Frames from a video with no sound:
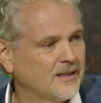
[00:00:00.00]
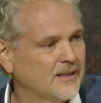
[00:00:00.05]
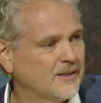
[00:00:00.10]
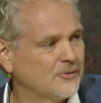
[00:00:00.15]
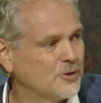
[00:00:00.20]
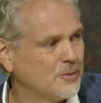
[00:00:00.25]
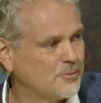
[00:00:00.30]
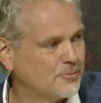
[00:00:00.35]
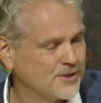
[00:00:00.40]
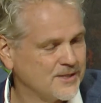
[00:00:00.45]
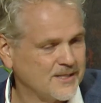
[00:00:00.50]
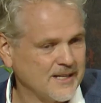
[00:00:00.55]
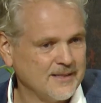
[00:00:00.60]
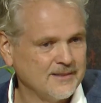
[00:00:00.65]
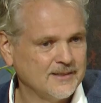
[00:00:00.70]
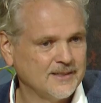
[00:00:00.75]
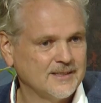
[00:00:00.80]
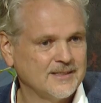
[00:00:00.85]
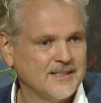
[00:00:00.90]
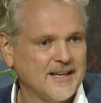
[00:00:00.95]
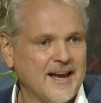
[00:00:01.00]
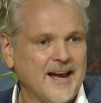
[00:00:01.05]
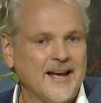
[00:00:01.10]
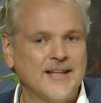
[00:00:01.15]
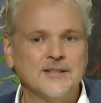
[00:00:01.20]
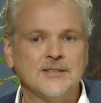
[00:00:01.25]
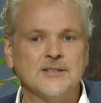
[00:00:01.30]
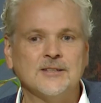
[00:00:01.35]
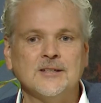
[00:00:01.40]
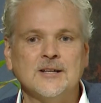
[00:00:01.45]
represented
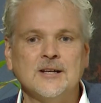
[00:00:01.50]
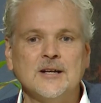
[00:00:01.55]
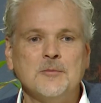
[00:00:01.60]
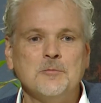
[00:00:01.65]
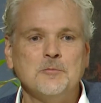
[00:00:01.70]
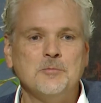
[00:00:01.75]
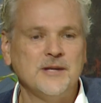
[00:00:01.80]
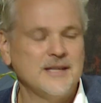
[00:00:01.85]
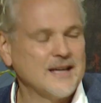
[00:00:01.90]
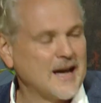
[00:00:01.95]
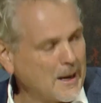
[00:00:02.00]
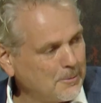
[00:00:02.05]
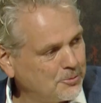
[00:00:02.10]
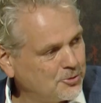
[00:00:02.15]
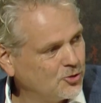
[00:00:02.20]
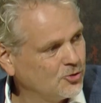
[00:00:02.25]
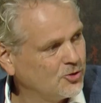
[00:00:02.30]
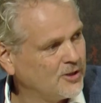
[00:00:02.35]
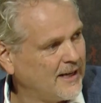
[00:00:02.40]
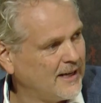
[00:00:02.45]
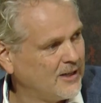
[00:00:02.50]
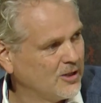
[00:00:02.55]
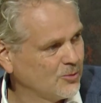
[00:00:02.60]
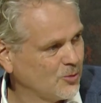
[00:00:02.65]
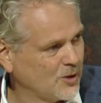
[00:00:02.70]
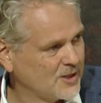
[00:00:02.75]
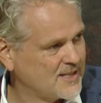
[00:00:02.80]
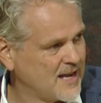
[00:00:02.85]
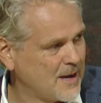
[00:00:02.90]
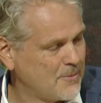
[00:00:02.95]
and be up to date on
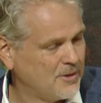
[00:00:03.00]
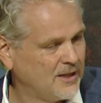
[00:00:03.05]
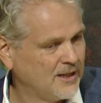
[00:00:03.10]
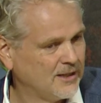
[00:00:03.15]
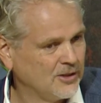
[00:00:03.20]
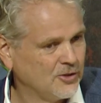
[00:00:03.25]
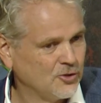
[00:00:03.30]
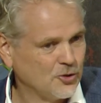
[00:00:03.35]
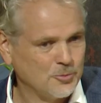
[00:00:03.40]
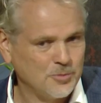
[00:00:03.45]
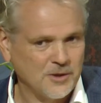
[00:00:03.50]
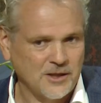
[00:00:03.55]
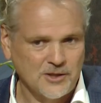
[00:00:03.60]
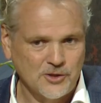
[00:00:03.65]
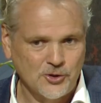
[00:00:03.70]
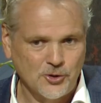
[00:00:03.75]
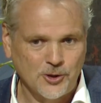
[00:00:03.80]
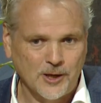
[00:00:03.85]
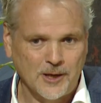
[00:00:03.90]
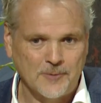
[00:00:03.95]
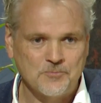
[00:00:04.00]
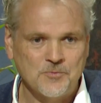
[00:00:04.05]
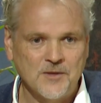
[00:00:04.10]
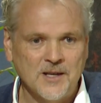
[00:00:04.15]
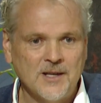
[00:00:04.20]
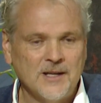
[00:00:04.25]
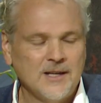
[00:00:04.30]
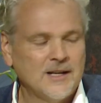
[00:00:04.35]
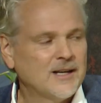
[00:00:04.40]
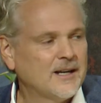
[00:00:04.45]
what's happening in the European Union.
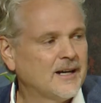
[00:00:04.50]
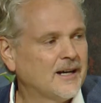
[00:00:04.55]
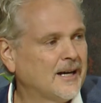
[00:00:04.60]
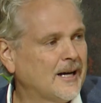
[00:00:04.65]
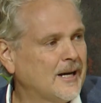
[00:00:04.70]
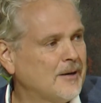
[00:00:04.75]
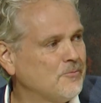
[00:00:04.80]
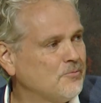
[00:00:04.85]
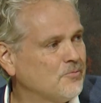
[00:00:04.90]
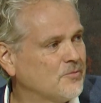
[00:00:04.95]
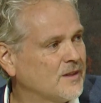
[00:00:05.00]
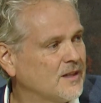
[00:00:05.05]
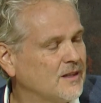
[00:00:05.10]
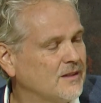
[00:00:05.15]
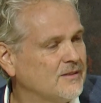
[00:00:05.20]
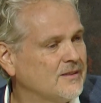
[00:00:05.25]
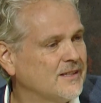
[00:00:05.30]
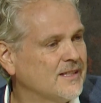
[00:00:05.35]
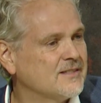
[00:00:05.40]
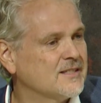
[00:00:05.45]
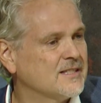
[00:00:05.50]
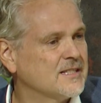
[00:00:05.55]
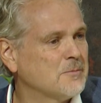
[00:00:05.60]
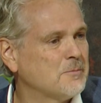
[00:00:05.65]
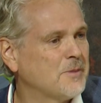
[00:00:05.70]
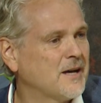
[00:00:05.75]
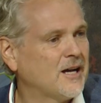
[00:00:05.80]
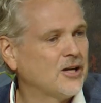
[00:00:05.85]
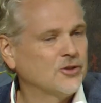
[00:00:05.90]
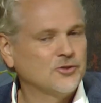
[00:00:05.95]
This is
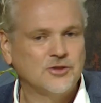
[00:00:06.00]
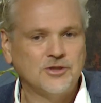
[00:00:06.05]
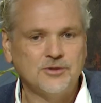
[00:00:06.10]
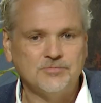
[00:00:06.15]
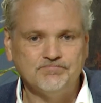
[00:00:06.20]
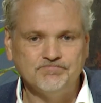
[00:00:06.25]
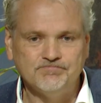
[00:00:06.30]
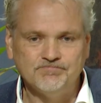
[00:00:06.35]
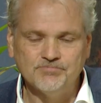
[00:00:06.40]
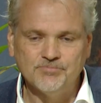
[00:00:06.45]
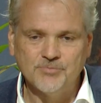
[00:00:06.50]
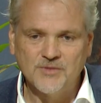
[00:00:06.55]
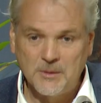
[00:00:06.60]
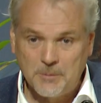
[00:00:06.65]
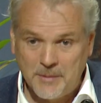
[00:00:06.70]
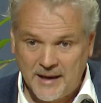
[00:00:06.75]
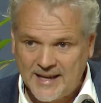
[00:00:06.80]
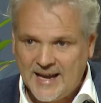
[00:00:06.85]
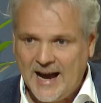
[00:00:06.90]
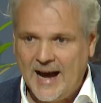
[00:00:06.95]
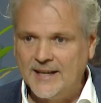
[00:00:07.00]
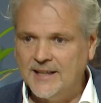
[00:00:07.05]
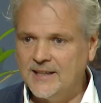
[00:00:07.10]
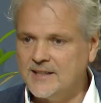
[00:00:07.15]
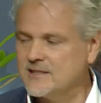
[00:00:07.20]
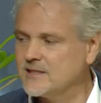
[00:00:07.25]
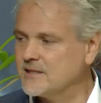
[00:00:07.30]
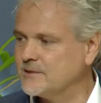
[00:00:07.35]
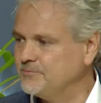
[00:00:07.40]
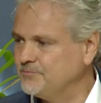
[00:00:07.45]
about the
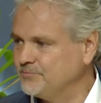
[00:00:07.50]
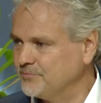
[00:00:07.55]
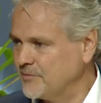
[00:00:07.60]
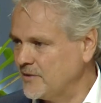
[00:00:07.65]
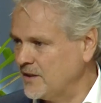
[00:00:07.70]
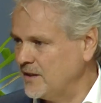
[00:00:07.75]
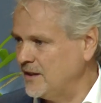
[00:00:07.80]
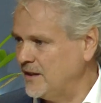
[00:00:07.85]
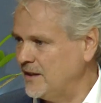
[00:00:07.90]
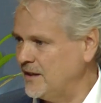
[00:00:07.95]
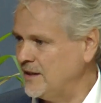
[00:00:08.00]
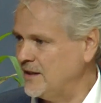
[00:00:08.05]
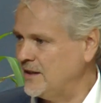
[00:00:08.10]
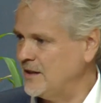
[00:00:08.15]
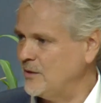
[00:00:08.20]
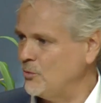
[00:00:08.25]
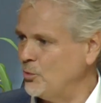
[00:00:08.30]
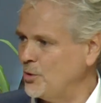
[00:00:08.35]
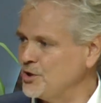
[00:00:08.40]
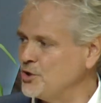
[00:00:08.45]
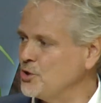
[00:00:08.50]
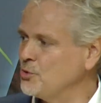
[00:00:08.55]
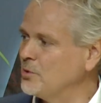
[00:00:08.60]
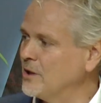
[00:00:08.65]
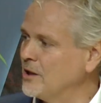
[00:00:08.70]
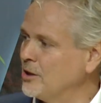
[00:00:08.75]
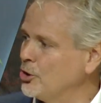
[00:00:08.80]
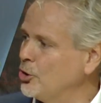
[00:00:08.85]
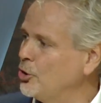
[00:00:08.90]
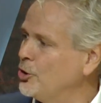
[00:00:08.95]
mechanics. What you
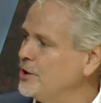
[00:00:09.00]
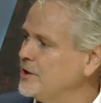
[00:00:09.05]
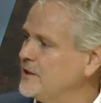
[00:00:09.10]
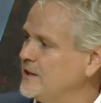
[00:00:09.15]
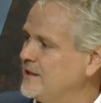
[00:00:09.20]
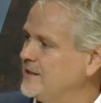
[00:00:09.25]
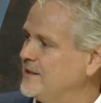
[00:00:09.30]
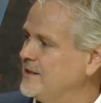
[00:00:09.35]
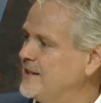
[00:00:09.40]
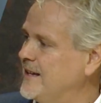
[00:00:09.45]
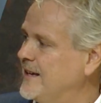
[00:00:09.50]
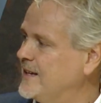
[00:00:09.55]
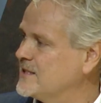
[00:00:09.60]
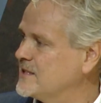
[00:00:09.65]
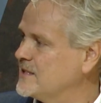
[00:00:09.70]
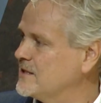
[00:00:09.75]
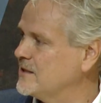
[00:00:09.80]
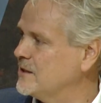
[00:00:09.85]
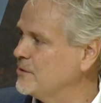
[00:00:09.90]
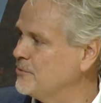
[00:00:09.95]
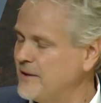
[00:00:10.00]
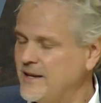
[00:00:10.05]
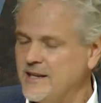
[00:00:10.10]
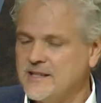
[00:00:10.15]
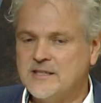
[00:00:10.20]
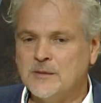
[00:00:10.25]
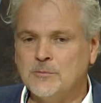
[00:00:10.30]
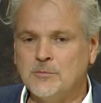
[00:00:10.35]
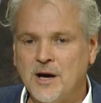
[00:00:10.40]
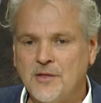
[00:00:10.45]
will learn in the next
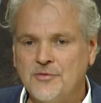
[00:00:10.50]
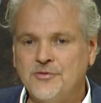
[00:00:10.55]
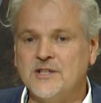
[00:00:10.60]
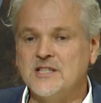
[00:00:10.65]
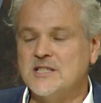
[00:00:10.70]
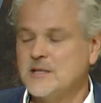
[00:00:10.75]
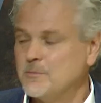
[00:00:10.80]
weeks and months is